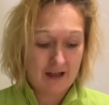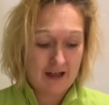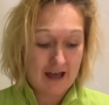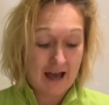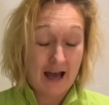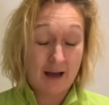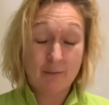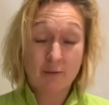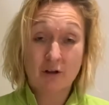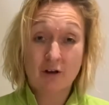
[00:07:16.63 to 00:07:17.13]

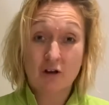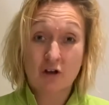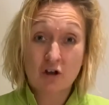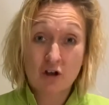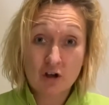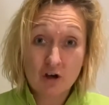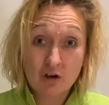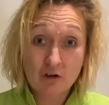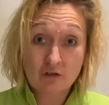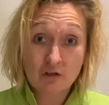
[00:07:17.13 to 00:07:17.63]
I'm going to
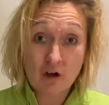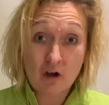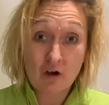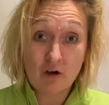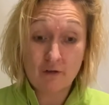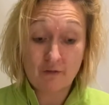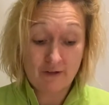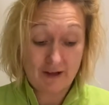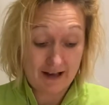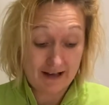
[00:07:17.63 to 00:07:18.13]
cut
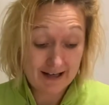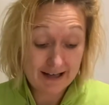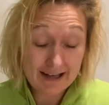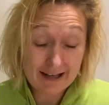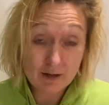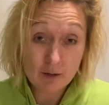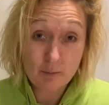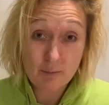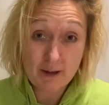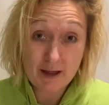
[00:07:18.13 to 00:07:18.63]
off a
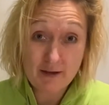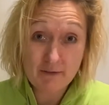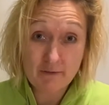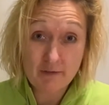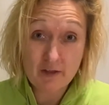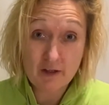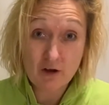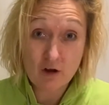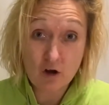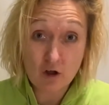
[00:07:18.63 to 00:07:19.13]
little bit of
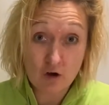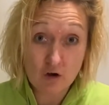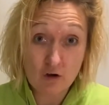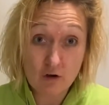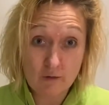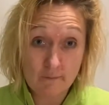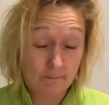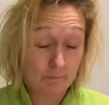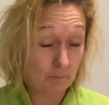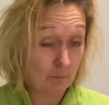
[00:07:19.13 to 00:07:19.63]
the
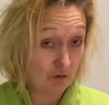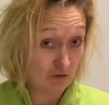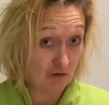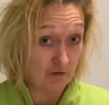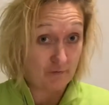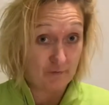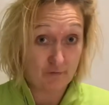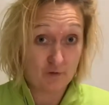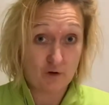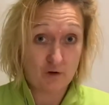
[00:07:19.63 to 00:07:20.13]
lung, which is
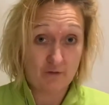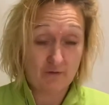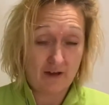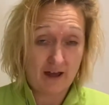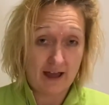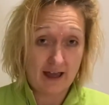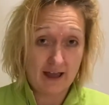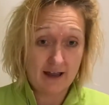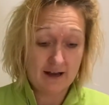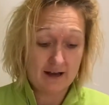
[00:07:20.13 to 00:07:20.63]
full of
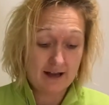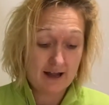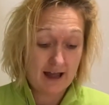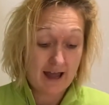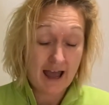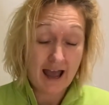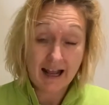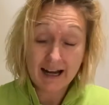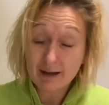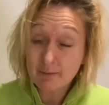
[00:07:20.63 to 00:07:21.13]
air,
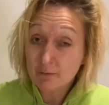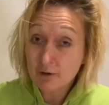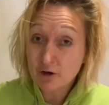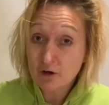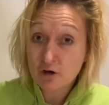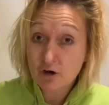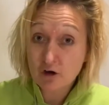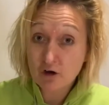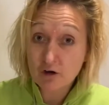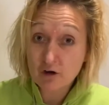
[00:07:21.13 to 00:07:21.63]
and I'm going to
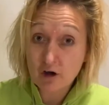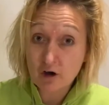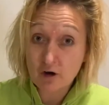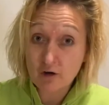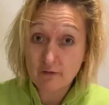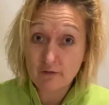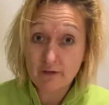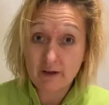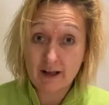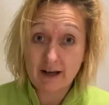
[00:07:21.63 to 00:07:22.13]
cut
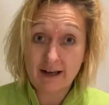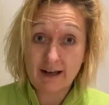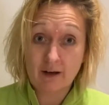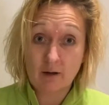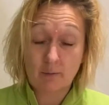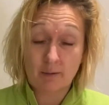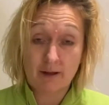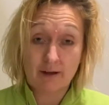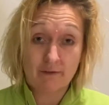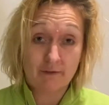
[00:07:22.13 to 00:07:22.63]
off a little
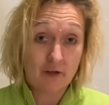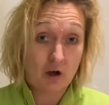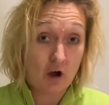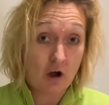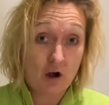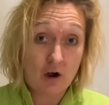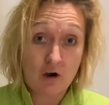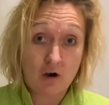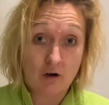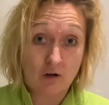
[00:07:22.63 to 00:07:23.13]
bit of the
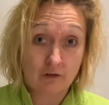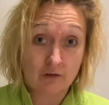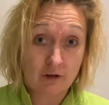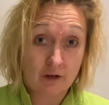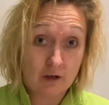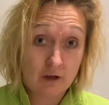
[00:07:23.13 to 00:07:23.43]
heart,